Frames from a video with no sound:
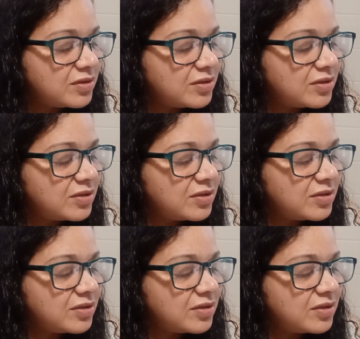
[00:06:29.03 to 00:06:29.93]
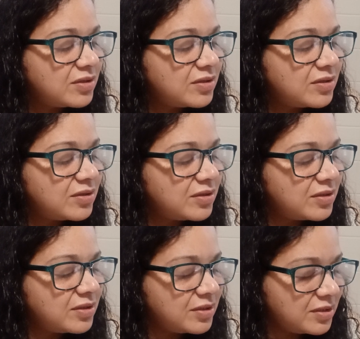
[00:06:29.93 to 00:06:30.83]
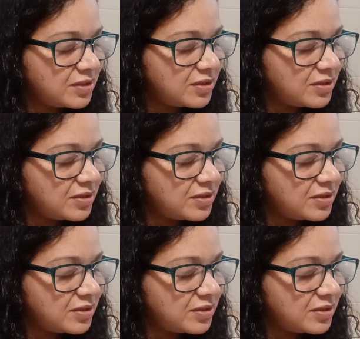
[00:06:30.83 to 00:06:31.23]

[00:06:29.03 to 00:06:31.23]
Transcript: (silence)